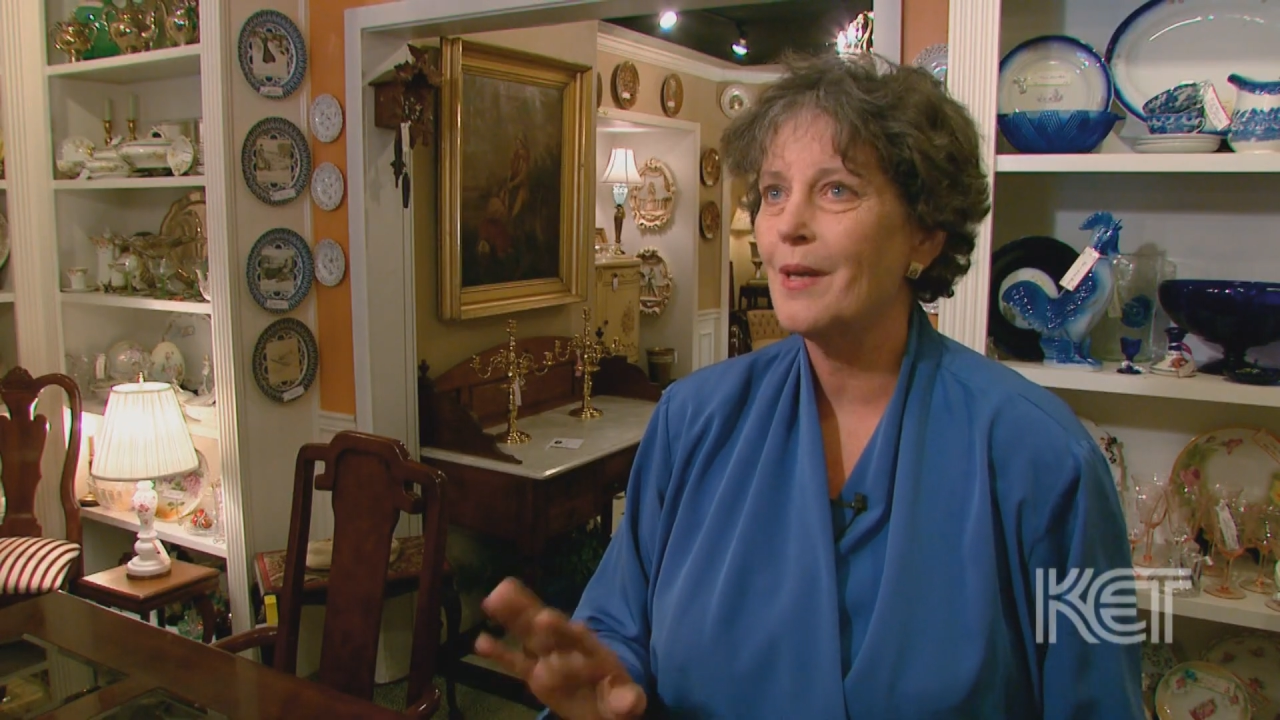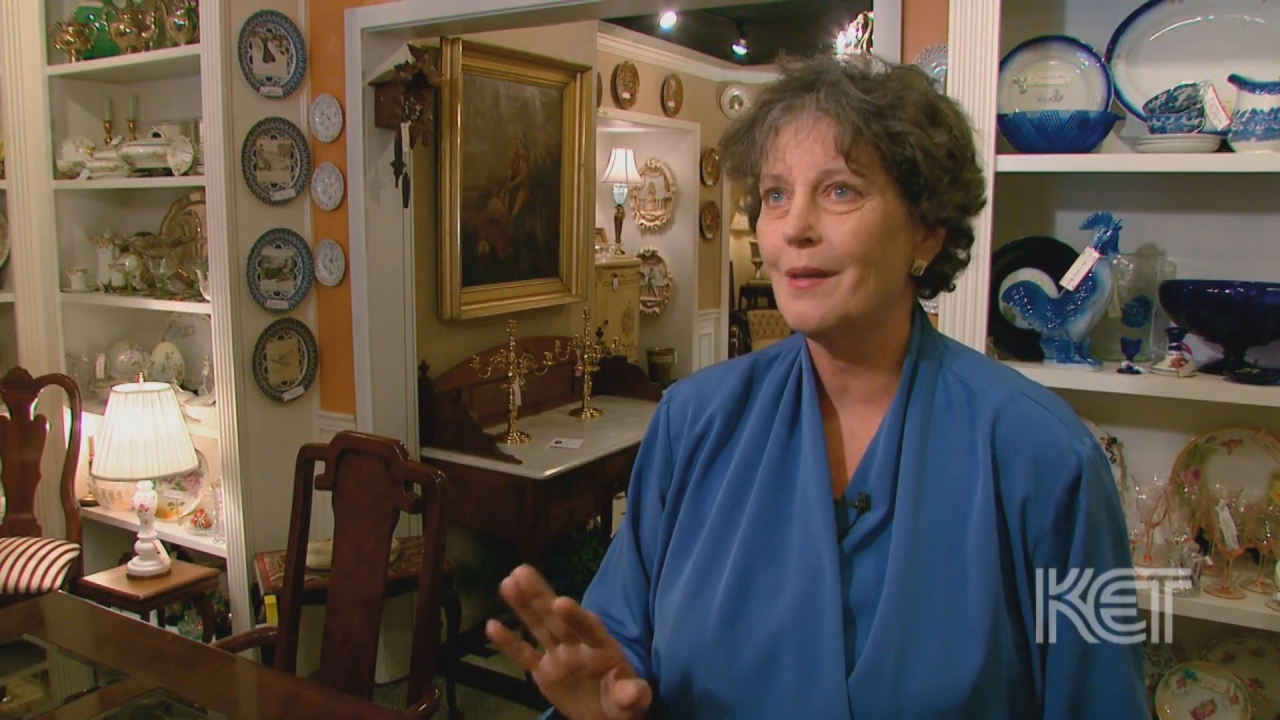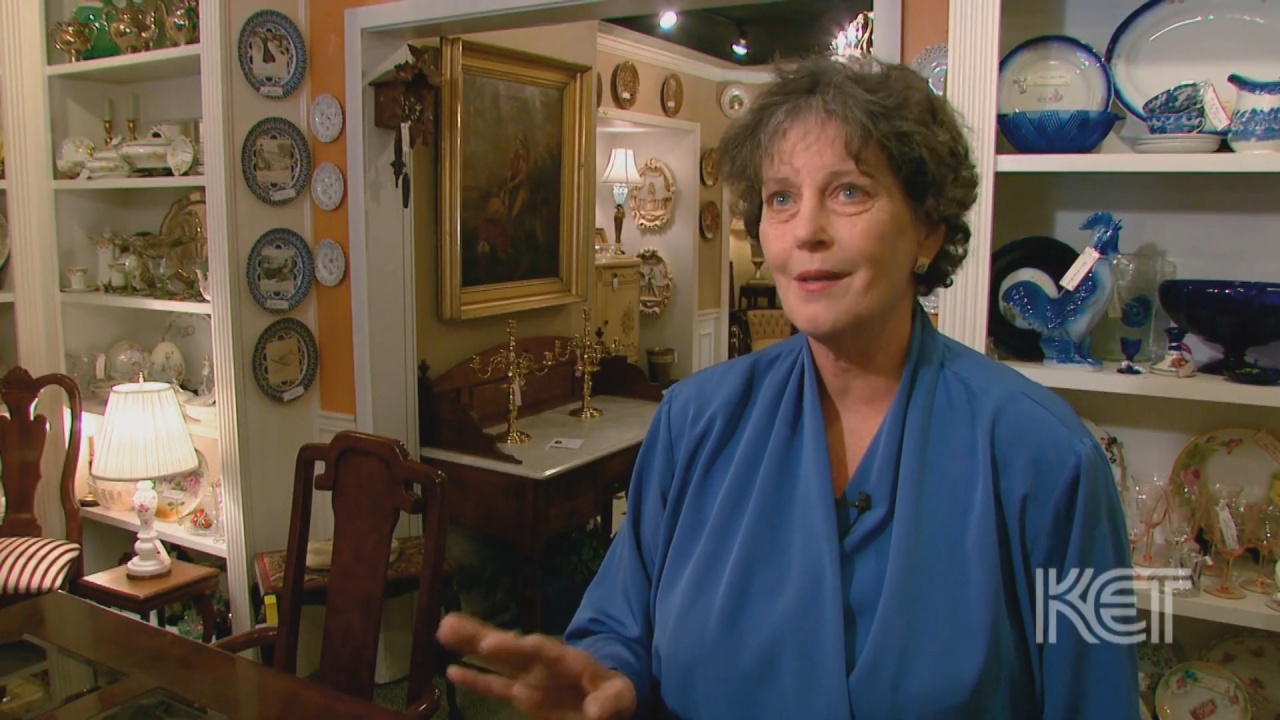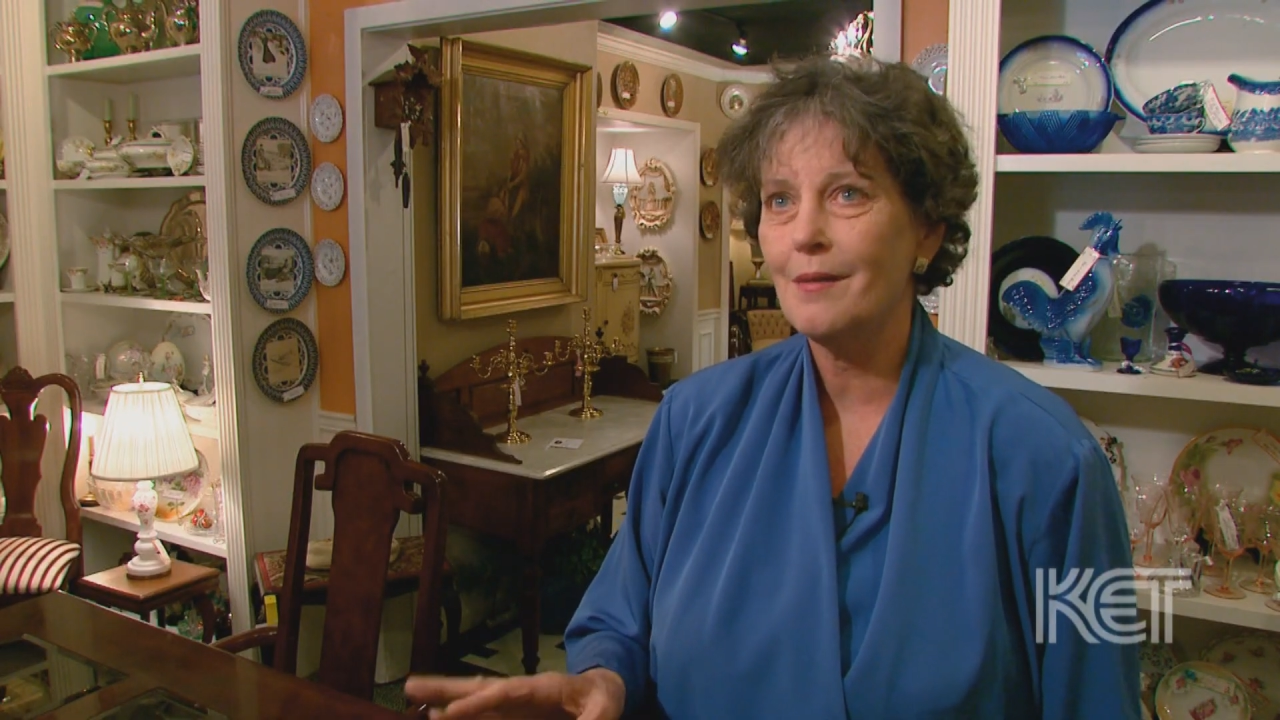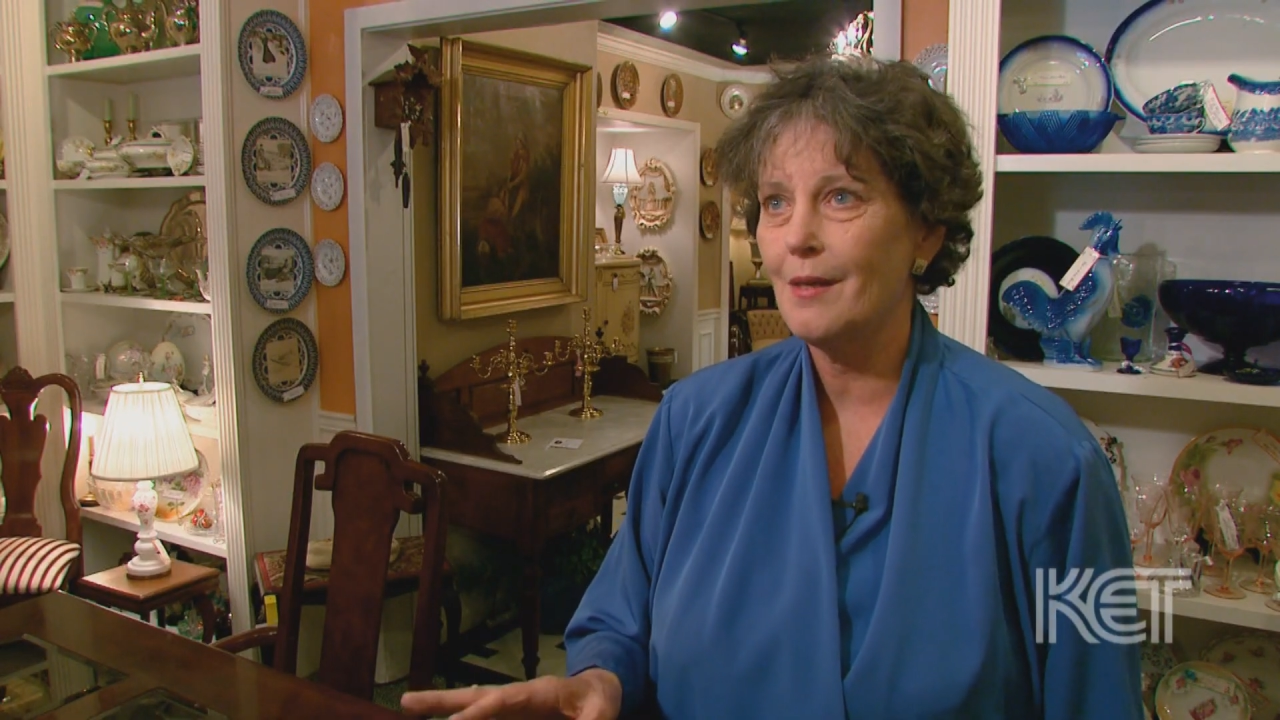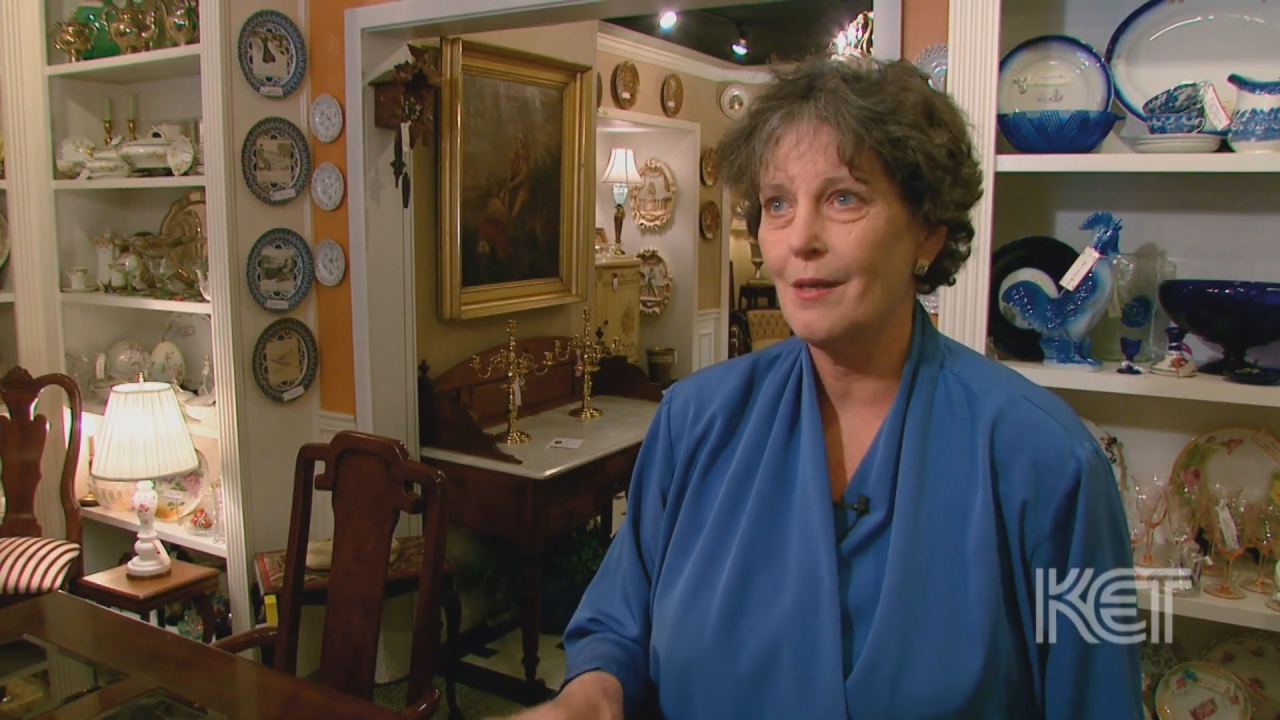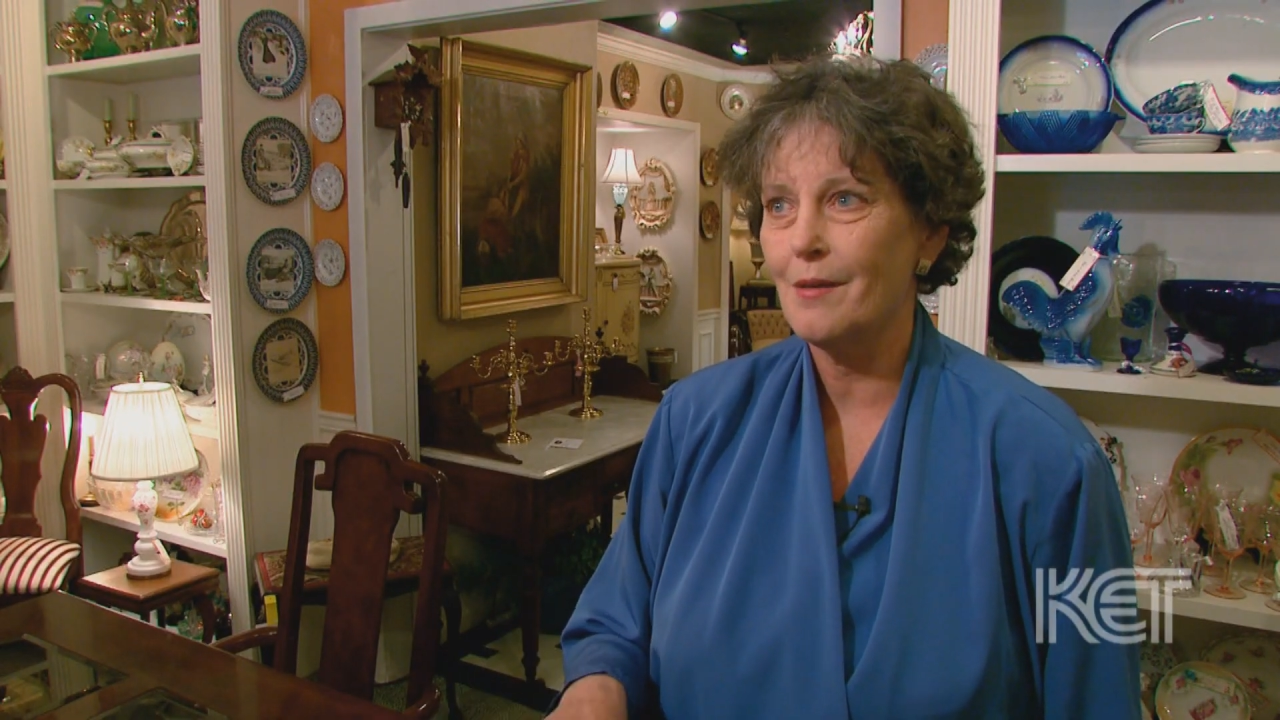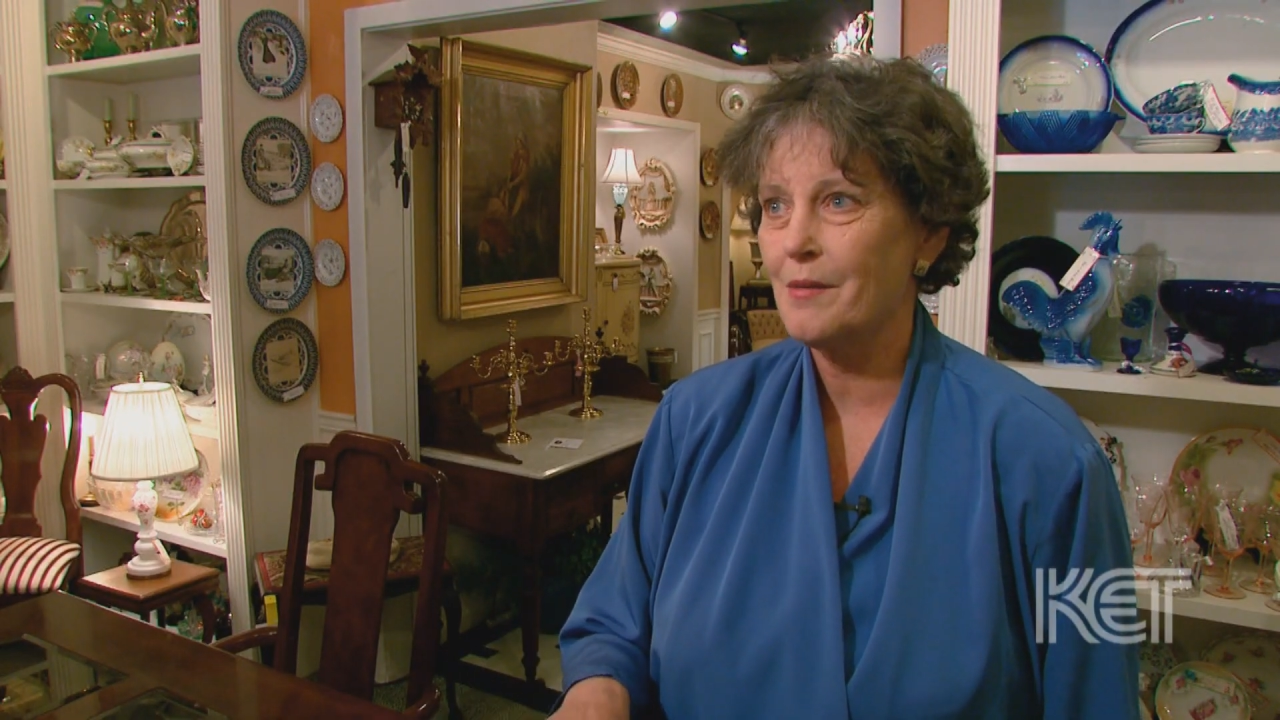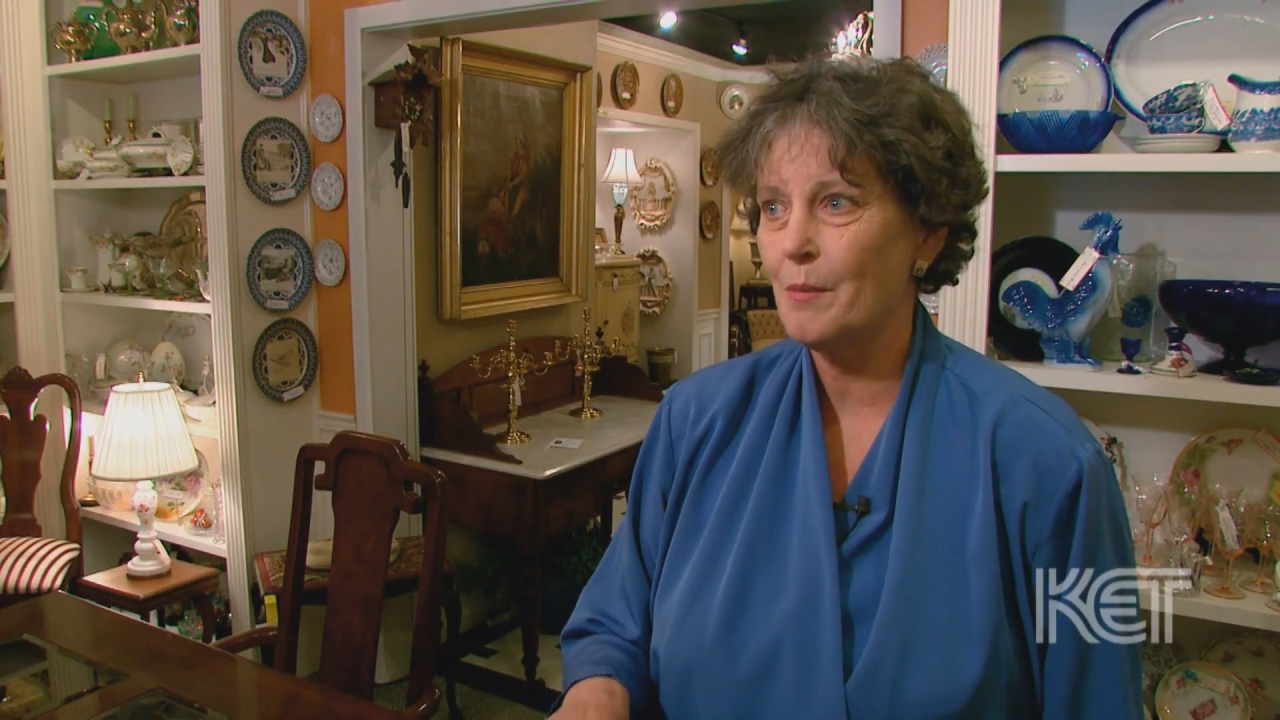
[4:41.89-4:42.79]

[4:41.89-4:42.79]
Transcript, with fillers: anything else.